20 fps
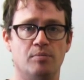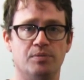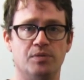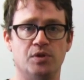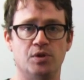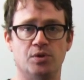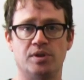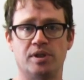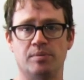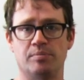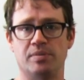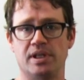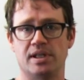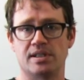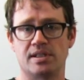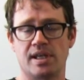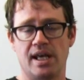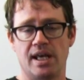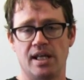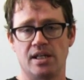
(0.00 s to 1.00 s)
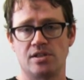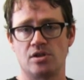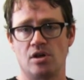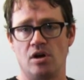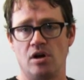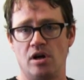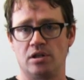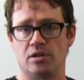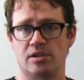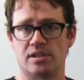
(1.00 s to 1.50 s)
You can be as
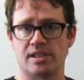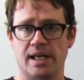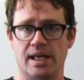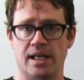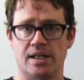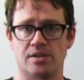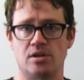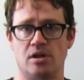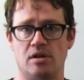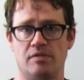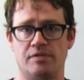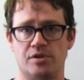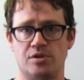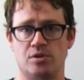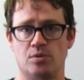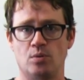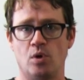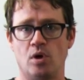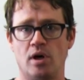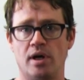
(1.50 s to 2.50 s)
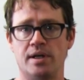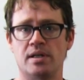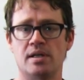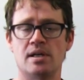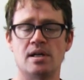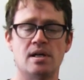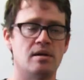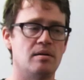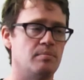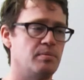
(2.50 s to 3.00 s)
hands-on or as hands-off as you want,
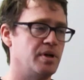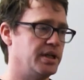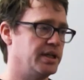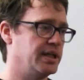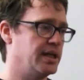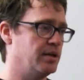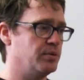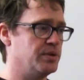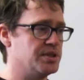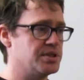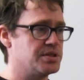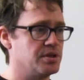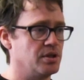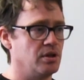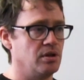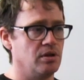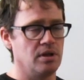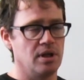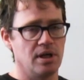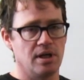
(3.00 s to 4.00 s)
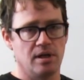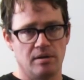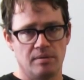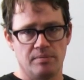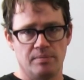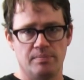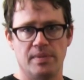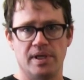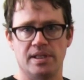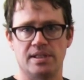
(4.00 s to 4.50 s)
but again, we still
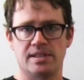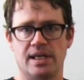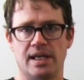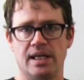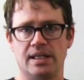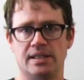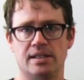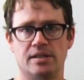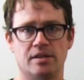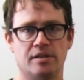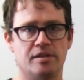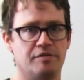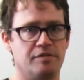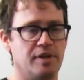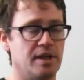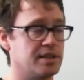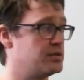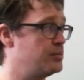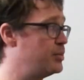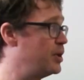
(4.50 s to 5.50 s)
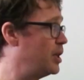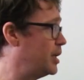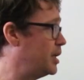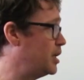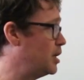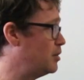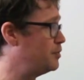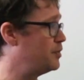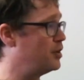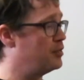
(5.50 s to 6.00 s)
maintain the
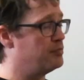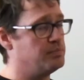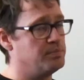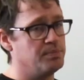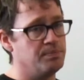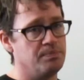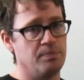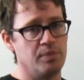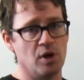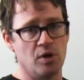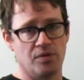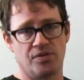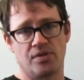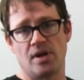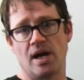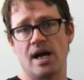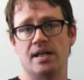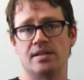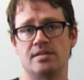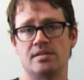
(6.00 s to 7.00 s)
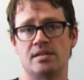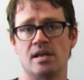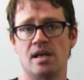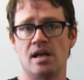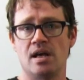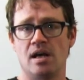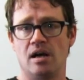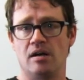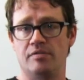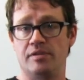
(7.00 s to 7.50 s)
flexibility of both sides
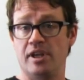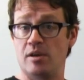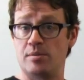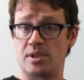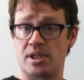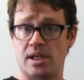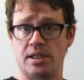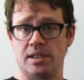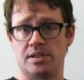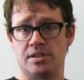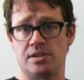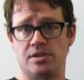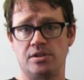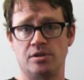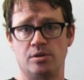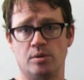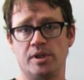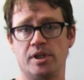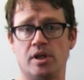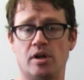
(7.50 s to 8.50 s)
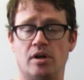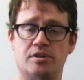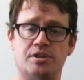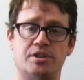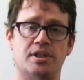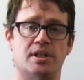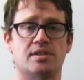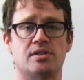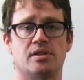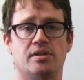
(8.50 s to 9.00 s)
of the Amazon EC2 and the
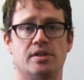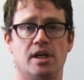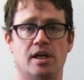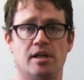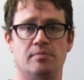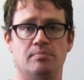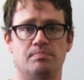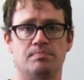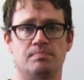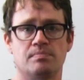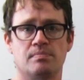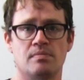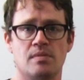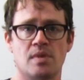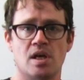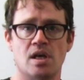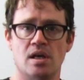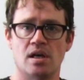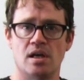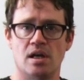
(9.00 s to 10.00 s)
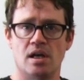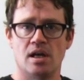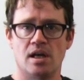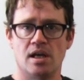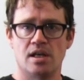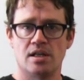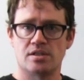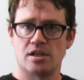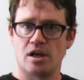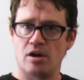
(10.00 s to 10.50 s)
ArcGIS Online.
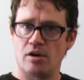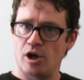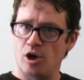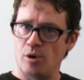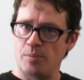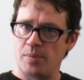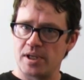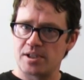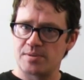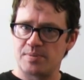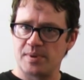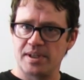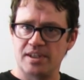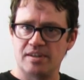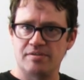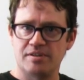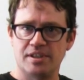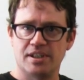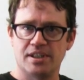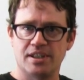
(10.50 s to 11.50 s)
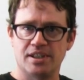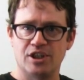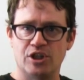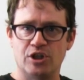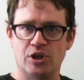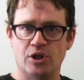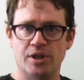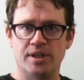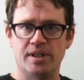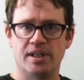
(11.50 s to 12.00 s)
So I hope I explained everything
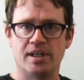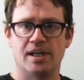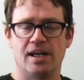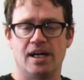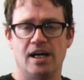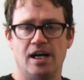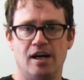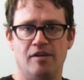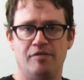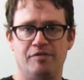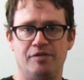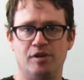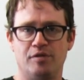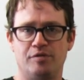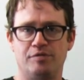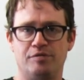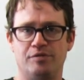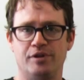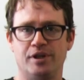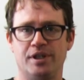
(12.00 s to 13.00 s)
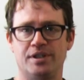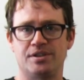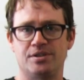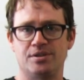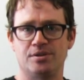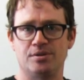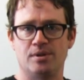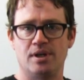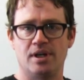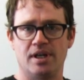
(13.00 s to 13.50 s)
good. Feel free
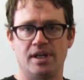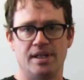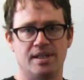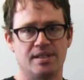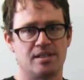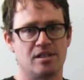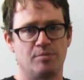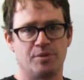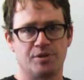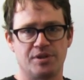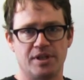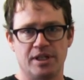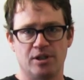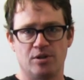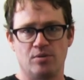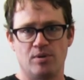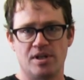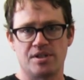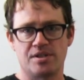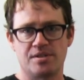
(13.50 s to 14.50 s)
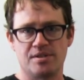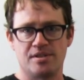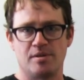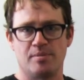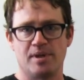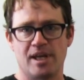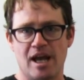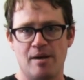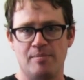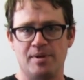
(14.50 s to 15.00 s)
to hit us up with any questions. I'll
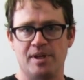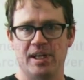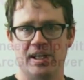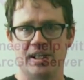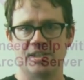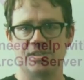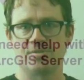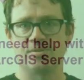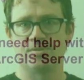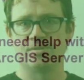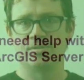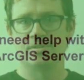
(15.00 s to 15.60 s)
be happy to answer.